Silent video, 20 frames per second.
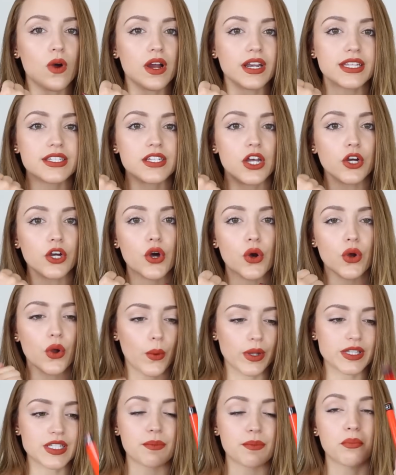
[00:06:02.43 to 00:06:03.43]
one. It's a
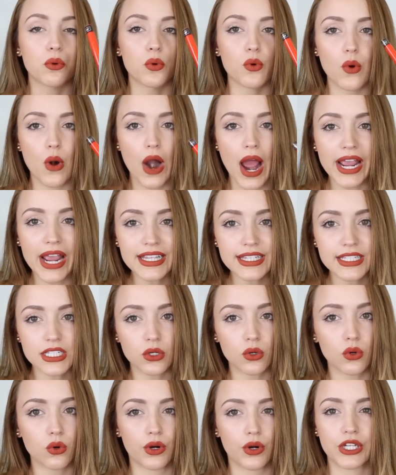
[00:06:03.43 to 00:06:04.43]
go-go. It's a bright
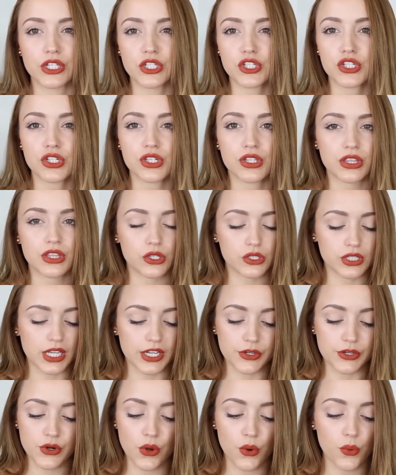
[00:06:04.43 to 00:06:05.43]
orange. There's
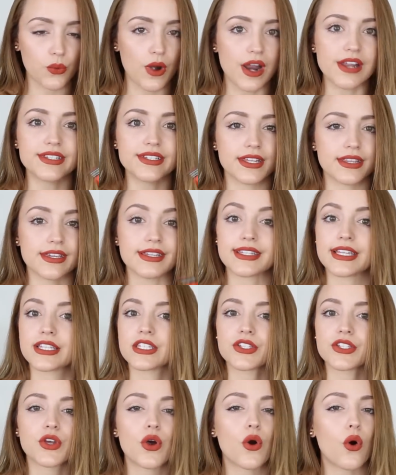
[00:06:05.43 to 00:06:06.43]
like no red to this.
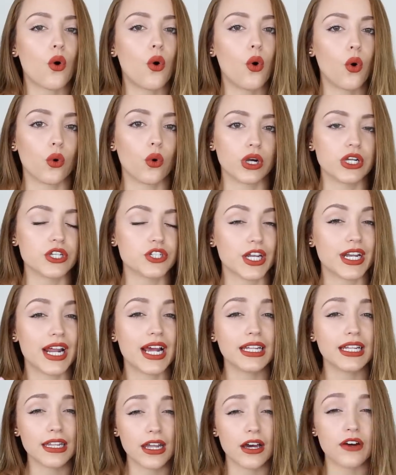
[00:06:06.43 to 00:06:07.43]
It's orange, and
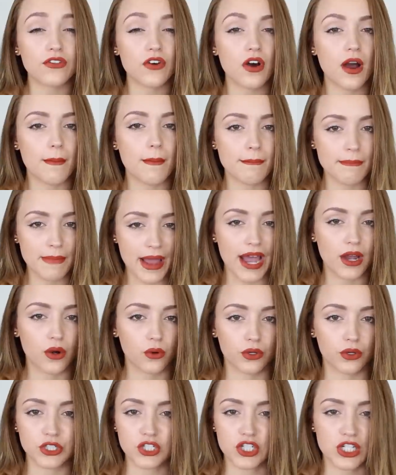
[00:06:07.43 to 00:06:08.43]
I love matte
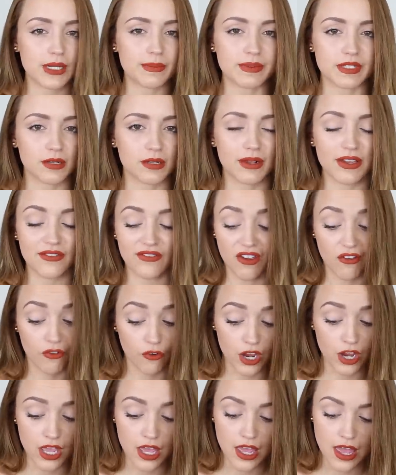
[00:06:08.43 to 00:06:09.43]
orange lips. They're my
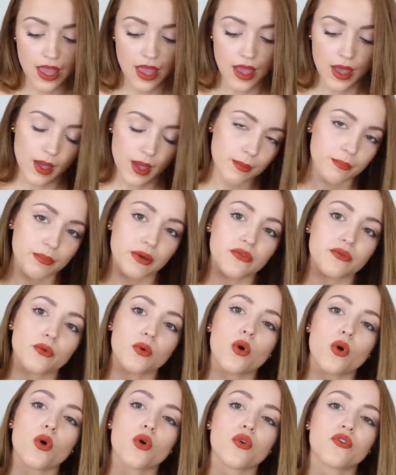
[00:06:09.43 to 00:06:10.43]
favorite.
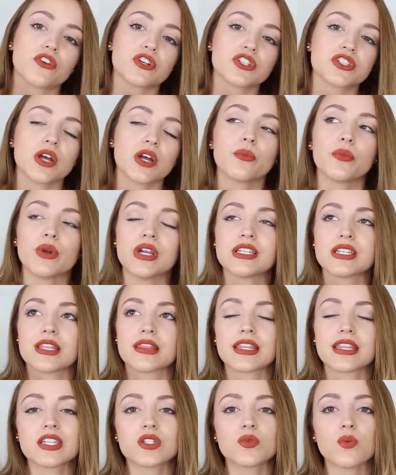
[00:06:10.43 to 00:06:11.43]
But for some
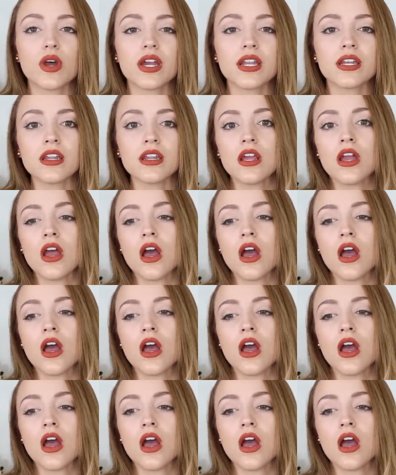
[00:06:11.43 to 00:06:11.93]
reason, this one,